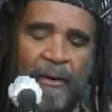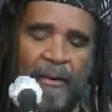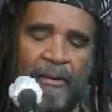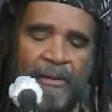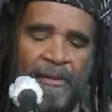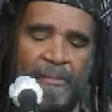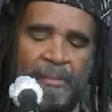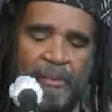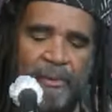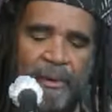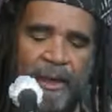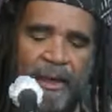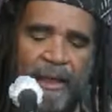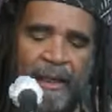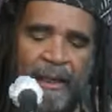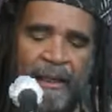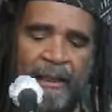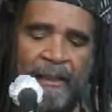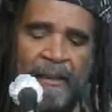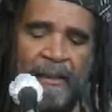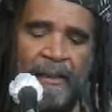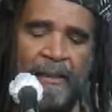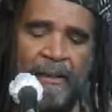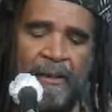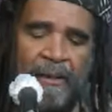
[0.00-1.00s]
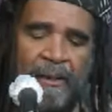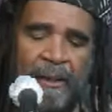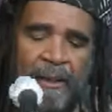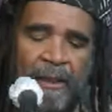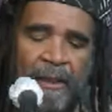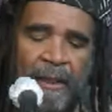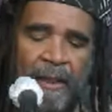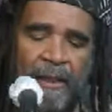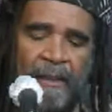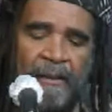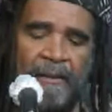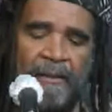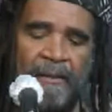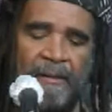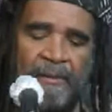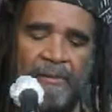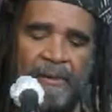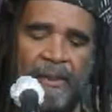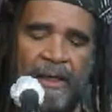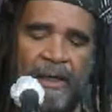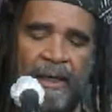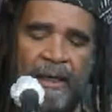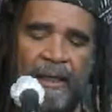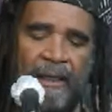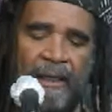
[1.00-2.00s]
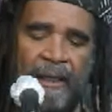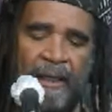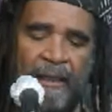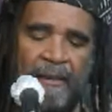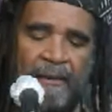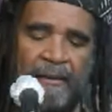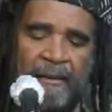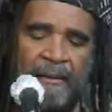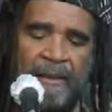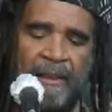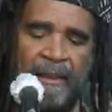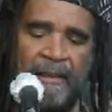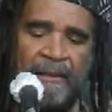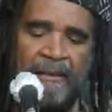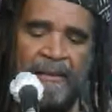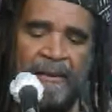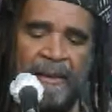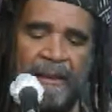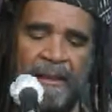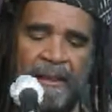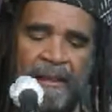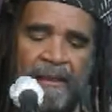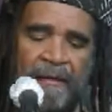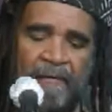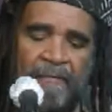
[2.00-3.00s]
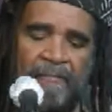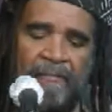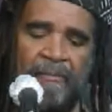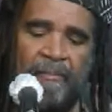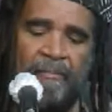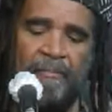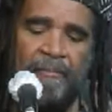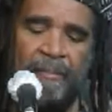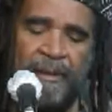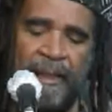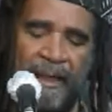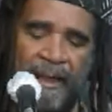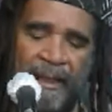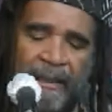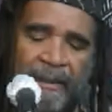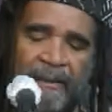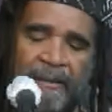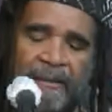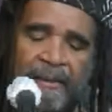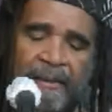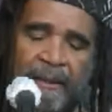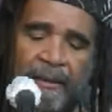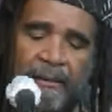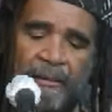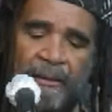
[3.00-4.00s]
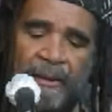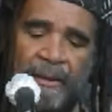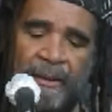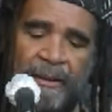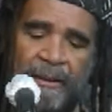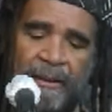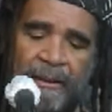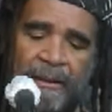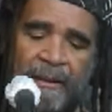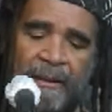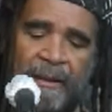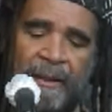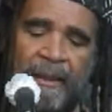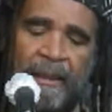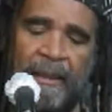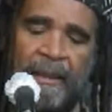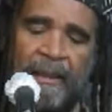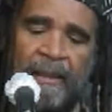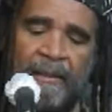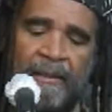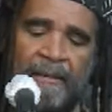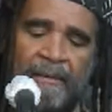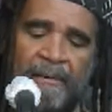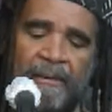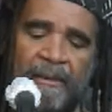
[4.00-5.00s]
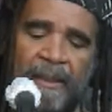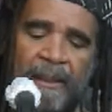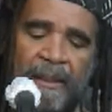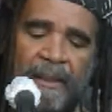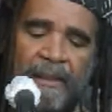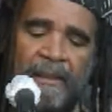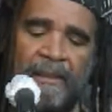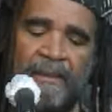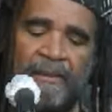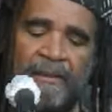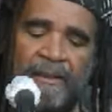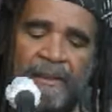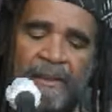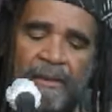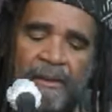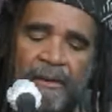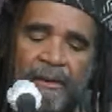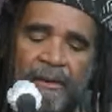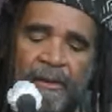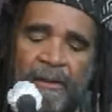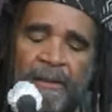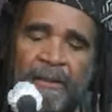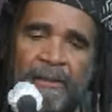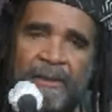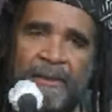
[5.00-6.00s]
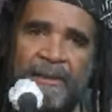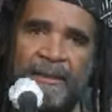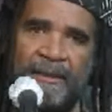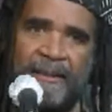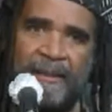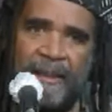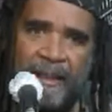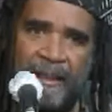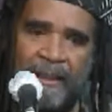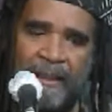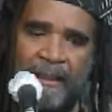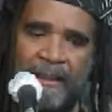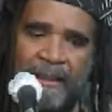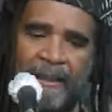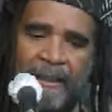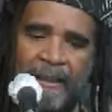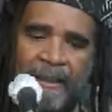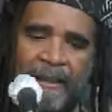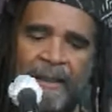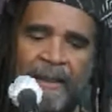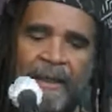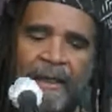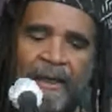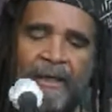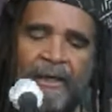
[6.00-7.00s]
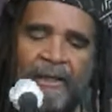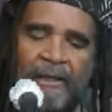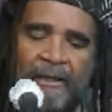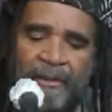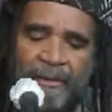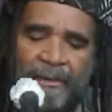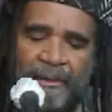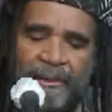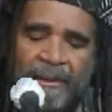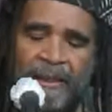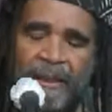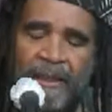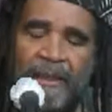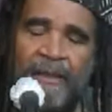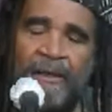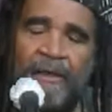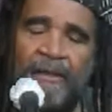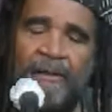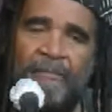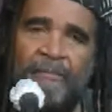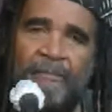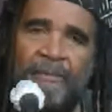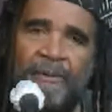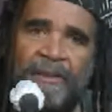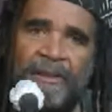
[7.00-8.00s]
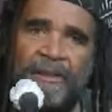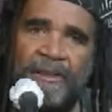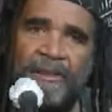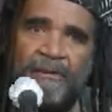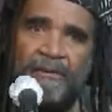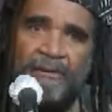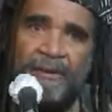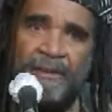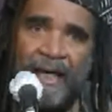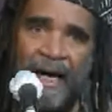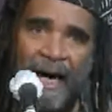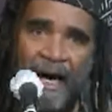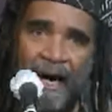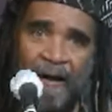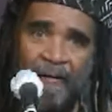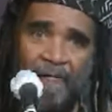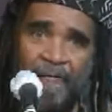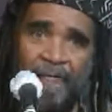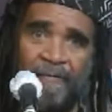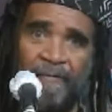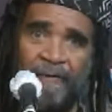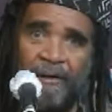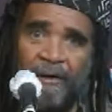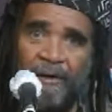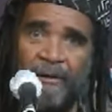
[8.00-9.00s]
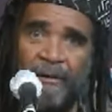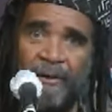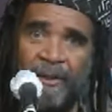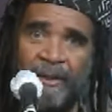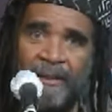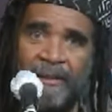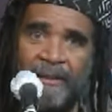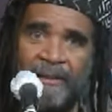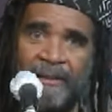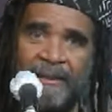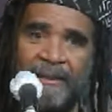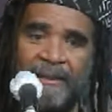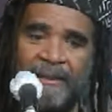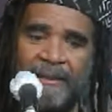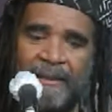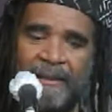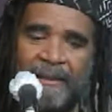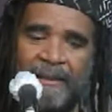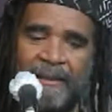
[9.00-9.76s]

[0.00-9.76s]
or spray it into a dust of baking soda to cleanse your sink, your tub, your tile floors.